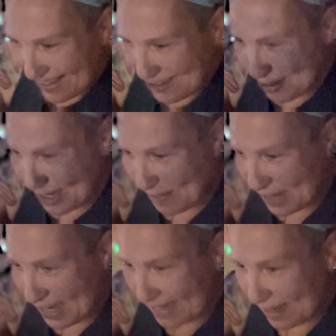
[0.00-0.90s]

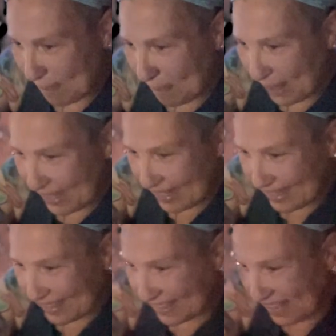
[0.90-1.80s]
dreamy and a bit
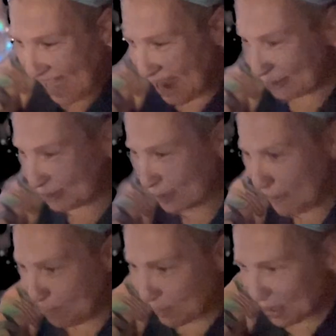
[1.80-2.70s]
in the clouds.
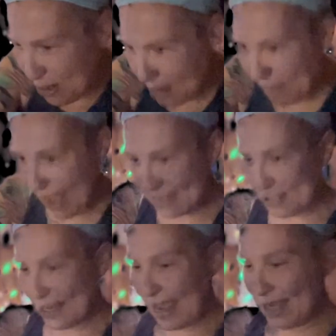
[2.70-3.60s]
Your
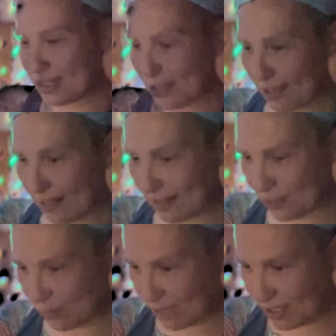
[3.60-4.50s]
imagination and
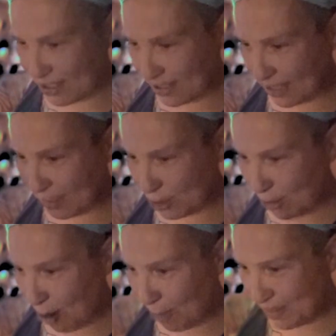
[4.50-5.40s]
intuition keeps
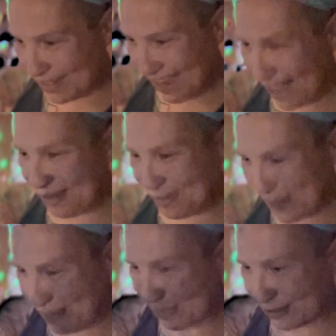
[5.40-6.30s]
you open other
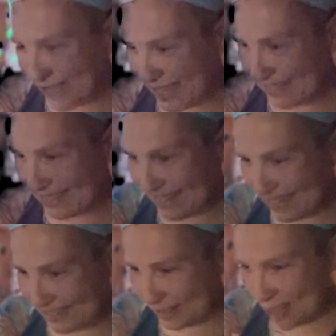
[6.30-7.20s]
people's
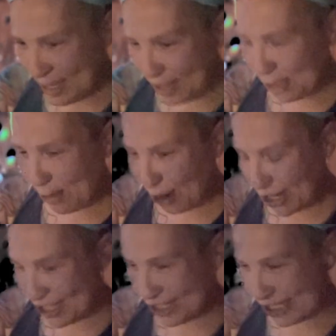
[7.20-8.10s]
ideas. You
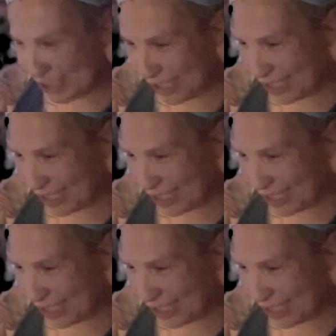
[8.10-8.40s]
are a good